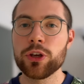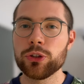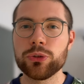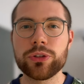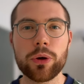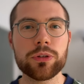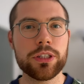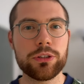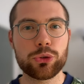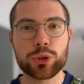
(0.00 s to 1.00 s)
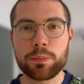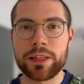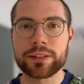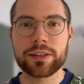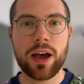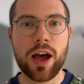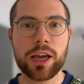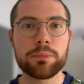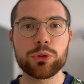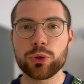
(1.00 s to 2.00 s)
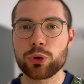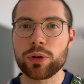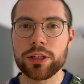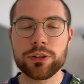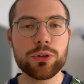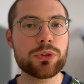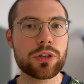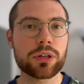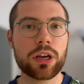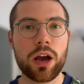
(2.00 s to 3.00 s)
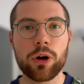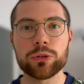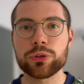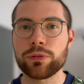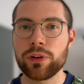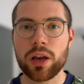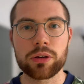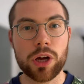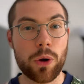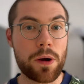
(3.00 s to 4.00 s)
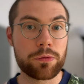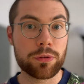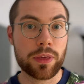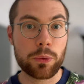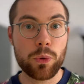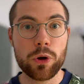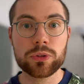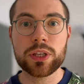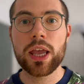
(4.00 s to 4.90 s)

You don't need to spend time to create a user account to figure out how everything works.